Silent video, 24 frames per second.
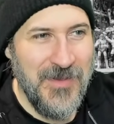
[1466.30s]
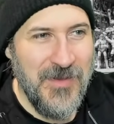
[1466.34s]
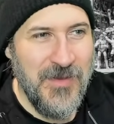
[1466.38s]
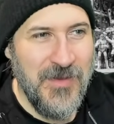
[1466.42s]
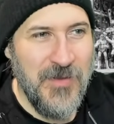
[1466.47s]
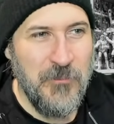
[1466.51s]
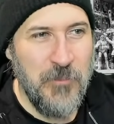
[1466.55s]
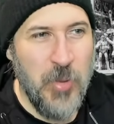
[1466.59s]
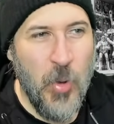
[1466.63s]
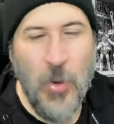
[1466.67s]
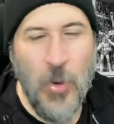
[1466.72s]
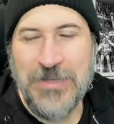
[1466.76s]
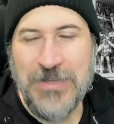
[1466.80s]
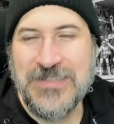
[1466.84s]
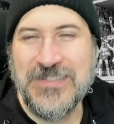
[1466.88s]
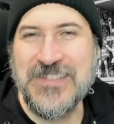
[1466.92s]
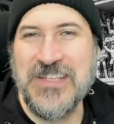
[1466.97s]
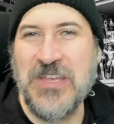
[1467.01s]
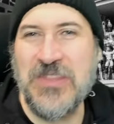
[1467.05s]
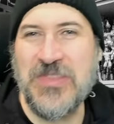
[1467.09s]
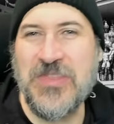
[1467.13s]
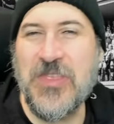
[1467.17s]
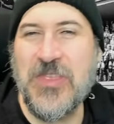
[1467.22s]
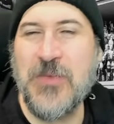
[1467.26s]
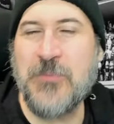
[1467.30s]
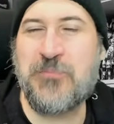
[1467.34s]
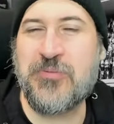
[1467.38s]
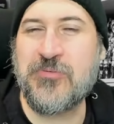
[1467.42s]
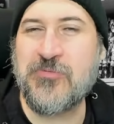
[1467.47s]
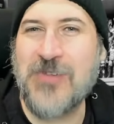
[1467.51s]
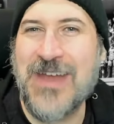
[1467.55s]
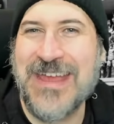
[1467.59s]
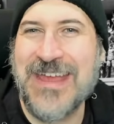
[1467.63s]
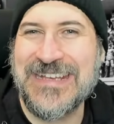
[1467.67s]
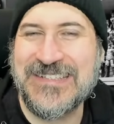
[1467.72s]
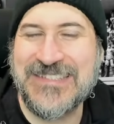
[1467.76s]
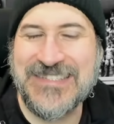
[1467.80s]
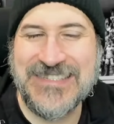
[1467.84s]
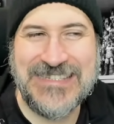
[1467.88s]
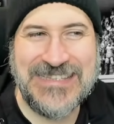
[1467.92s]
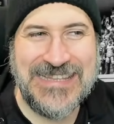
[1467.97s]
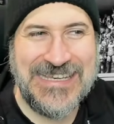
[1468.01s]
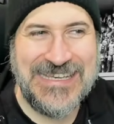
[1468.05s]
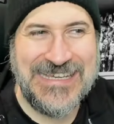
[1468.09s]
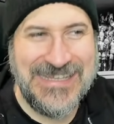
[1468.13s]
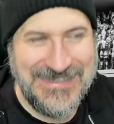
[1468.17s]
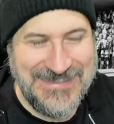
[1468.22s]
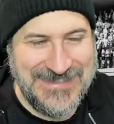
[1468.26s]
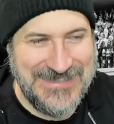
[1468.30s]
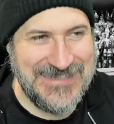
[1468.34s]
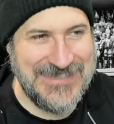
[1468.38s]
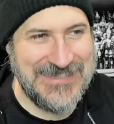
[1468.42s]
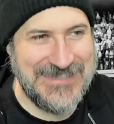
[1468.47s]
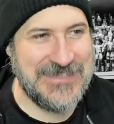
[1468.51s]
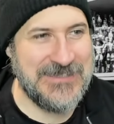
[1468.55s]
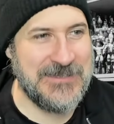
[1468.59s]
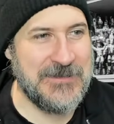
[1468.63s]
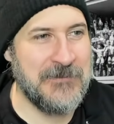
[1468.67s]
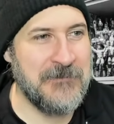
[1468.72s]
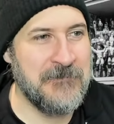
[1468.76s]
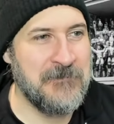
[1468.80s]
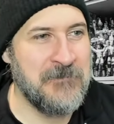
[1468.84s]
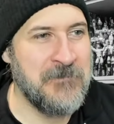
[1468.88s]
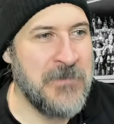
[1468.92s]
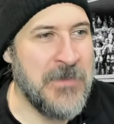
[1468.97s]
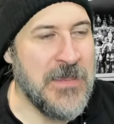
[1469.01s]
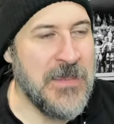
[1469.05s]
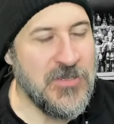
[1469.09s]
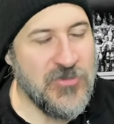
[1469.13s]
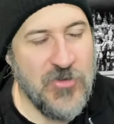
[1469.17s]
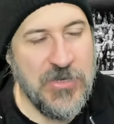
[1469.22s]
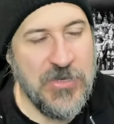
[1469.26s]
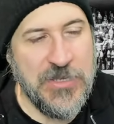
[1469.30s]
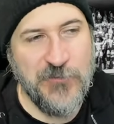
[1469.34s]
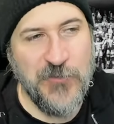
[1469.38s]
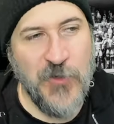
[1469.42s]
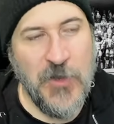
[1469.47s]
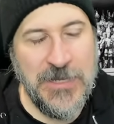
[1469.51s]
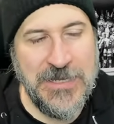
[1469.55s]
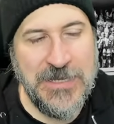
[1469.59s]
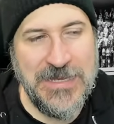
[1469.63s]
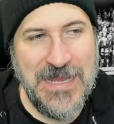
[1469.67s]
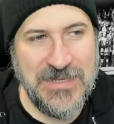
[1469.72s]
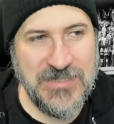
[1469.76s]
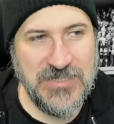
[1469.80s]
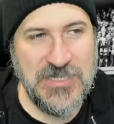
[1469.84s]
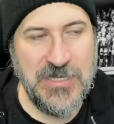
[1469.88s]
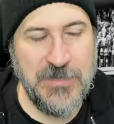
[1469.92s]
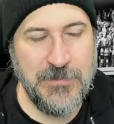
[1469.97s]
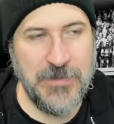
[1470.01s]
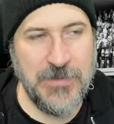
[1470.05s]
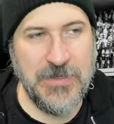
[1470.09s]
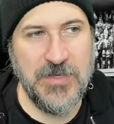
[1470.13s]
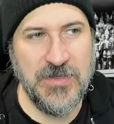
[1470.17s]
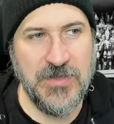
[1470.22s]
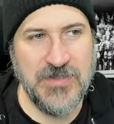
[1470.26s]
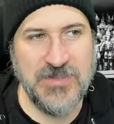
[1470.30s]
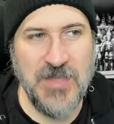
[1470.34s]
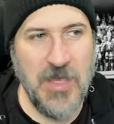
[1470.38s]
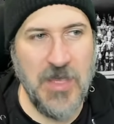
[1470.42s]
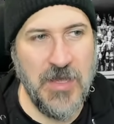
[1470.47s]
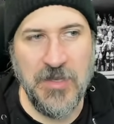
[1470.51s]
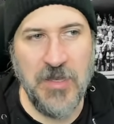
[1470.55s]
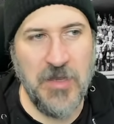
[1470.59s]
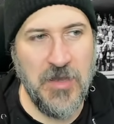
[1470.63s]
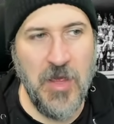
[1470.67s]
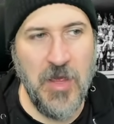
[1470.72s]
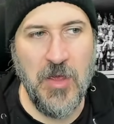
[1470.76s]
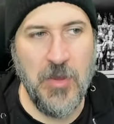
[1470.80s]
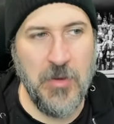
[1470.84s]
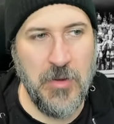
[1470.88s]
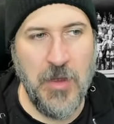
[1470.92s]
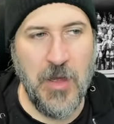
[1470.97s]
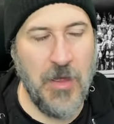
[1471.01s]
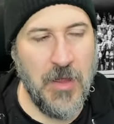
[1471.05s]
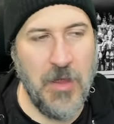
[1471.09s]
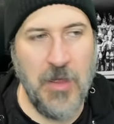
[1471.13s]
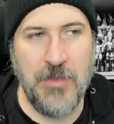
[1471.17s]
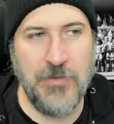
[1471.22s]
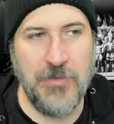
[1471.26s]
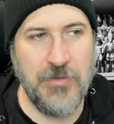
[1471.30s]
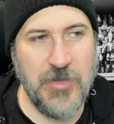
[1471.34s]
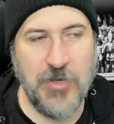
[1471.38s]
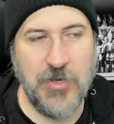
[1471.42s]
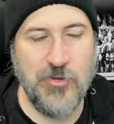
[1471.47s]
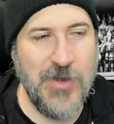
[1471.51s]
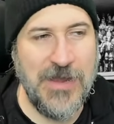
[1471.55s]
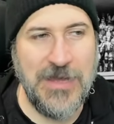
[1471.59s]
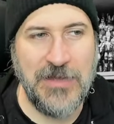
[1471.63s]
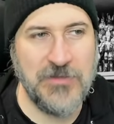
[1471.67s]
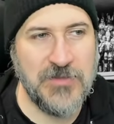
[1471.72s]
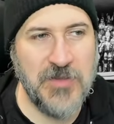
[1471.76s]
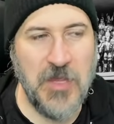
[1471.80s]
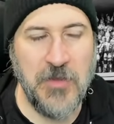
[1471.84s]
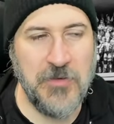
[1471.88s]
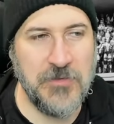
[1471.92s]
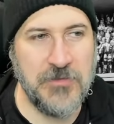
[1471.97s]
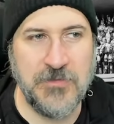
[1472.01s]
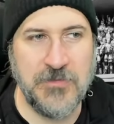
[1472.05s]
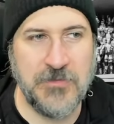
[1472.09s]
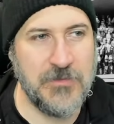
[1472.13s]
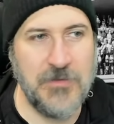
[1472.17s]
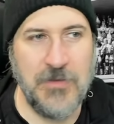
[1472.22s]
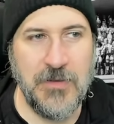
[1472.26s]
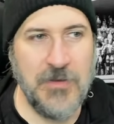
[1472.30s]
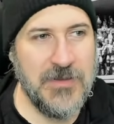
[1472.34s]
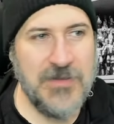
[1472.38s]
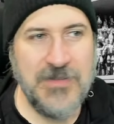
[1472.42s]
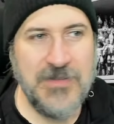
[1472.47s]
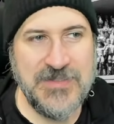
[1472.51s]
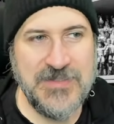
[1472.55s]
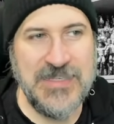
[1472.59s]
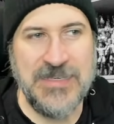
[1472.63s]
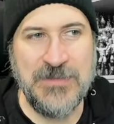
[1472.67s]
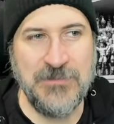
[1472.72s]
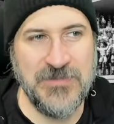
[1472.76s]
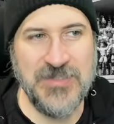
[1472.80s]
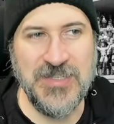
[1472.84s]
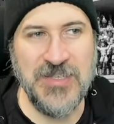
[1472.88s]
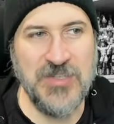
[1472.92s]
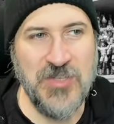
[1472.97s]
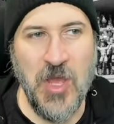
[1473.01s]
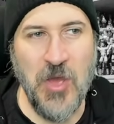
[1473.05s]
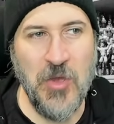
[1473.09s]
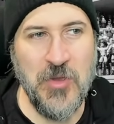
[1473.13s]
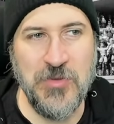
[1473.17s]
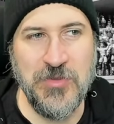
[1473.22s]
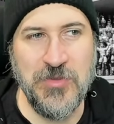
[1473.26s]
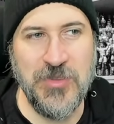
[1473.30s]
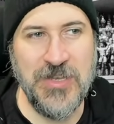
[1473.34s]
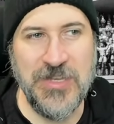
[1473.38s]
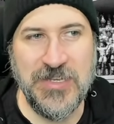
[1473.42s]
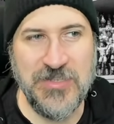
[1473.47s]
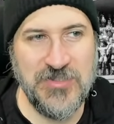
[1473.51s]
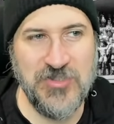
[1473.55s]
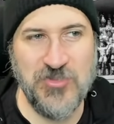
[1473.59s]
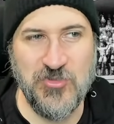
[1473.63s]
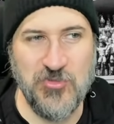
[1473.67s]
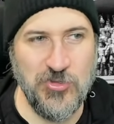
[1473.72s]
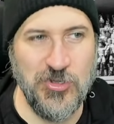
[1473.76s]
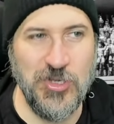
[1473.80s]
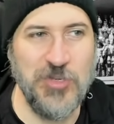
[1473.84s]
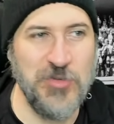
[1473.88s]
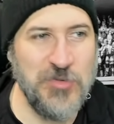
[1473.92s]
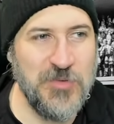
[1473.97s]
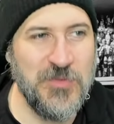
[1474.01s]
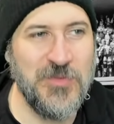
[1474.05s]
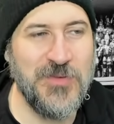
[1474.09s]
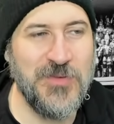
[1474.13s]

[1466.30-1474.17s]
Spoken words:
Points at the bracelets. It's really funny, actually, because I don't know. The crowd don't seem to know that it's Drew.